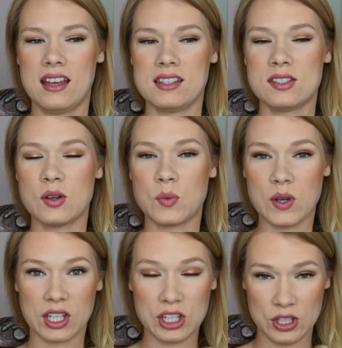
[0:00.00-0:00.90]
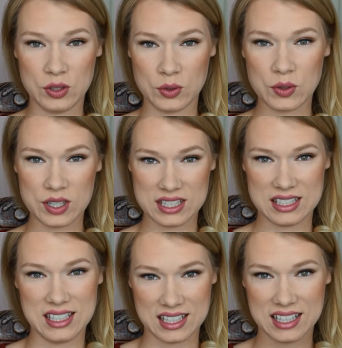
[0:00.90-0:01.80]
So will you,
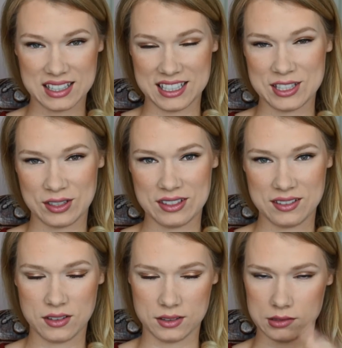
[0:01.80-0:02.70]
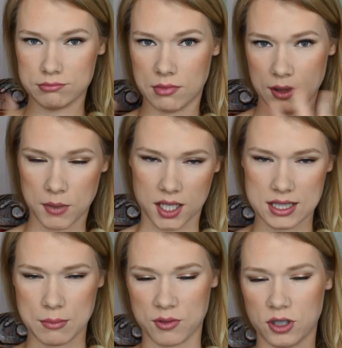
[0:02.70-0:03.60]
Christina, Elisa, oh, I'm not gonna
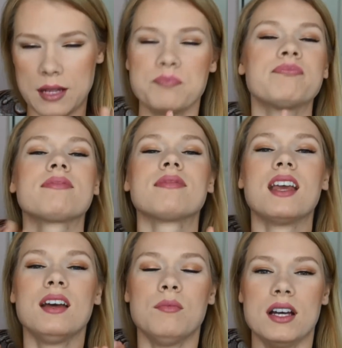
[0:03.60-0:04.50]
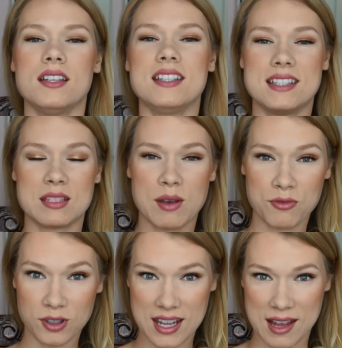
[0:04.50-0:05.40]
say my full name, but he says my
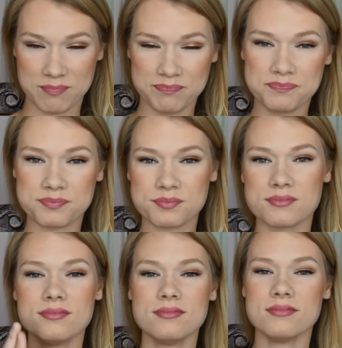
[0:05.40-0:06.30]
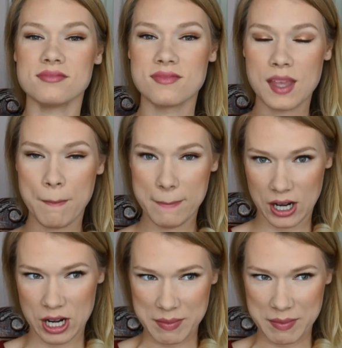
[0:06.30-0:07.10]
full name, marry